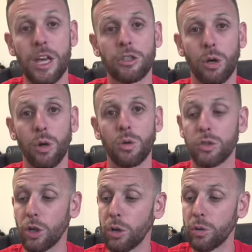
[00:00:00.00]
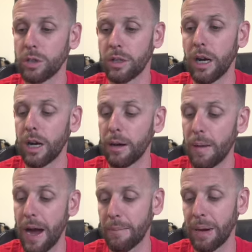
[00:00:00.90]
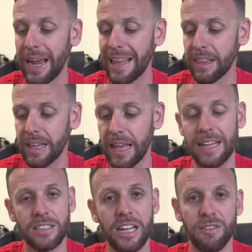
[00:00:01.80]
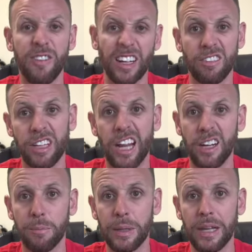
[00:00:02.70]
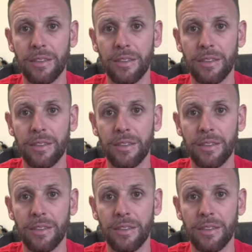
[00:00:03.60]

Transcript: So my last day effectively ended up being,